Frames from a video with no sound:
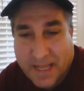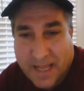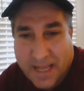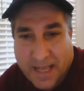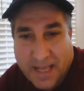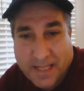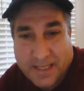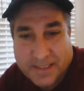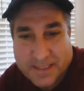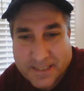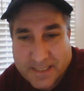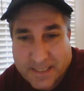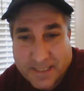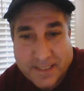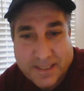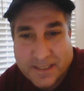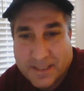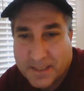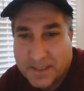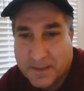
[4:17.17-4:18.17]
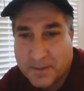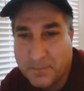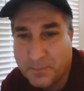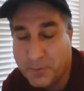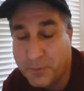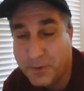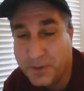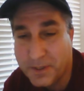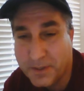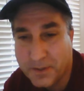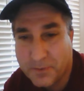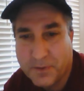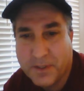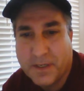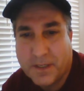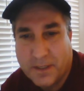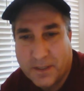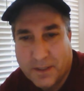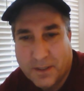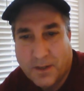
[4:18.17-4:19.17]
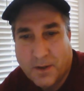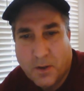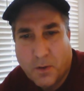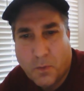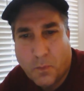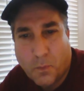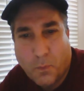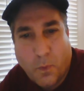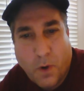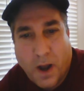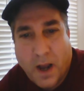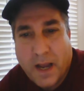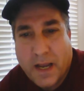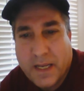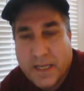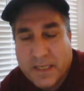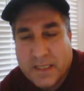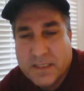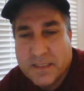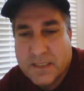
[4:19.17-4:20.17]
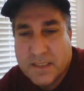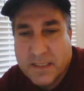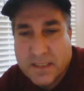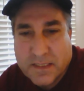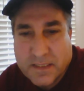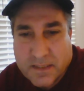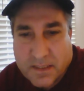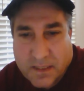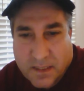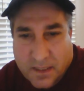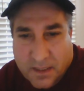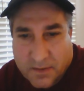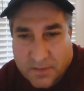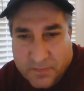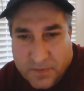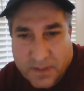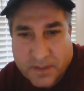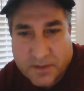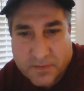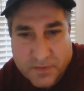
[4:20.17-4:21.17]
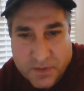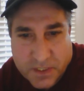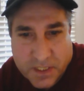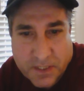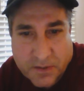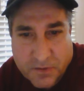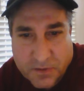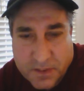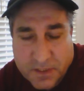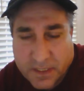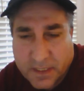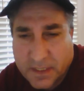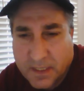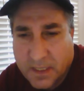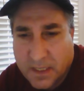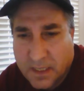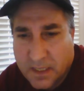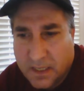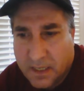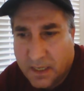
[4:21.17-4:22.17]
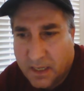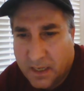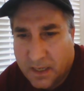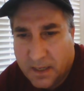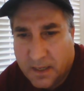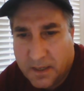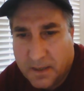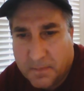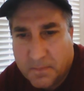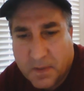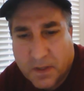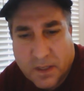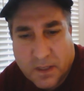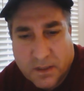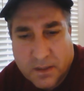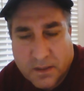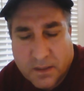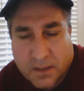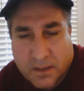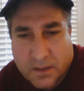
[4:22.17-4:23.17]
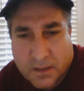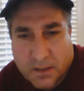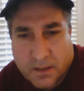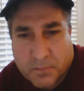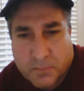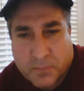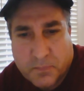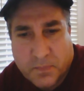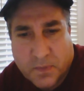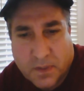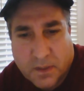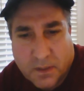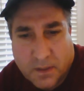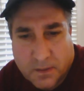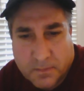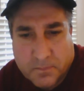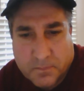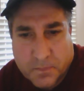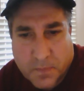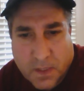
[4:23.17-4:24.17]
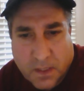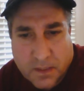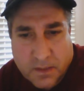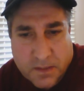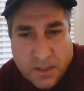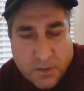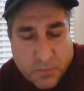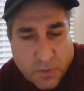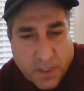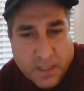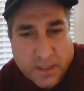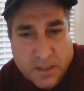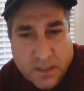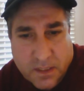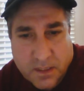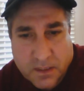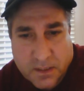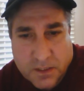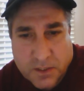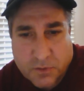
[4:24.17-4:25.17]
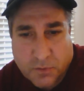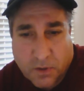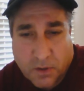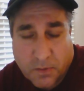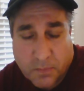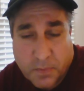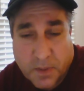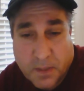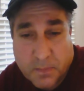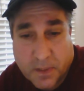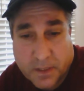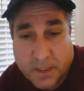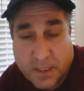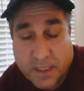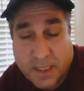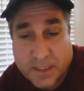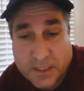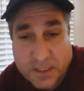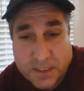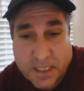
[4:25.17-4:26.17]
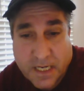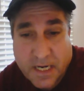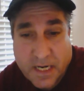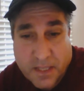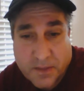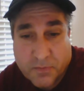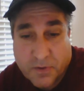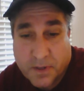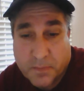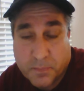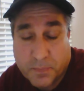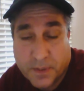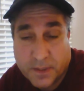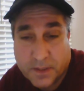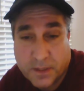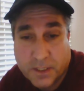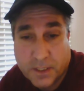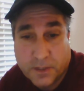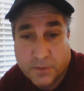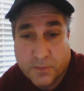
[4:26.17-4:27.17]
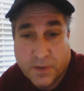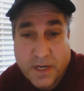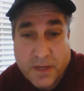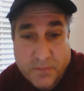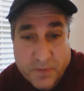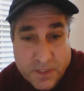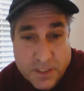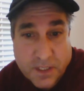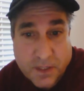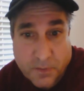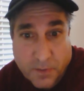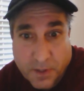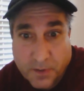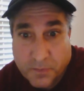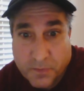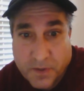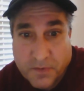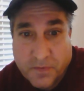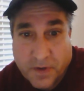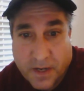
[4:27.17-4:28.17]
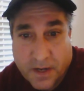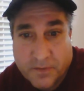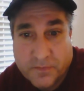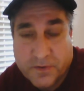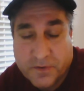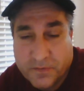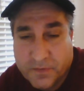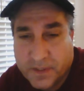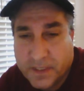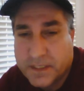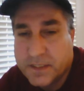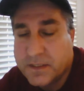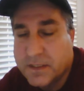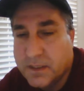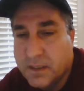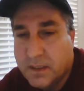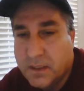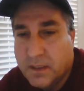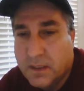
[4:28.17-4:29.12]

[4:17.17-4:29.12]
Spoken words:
Hence, point 3. Why is this Veil of Secrecy a threat to our republic? Not just any threat, but the gravest threat we've ever faced.